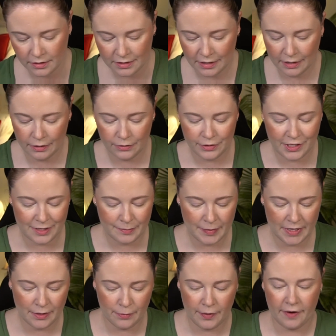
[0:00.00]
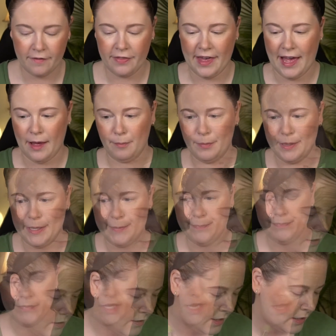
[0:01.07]
So just be aware of that. But
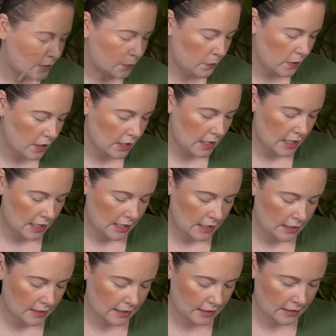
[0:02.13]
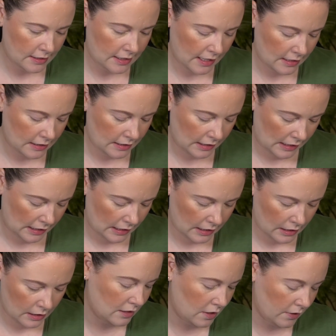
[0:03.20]
this one is scented.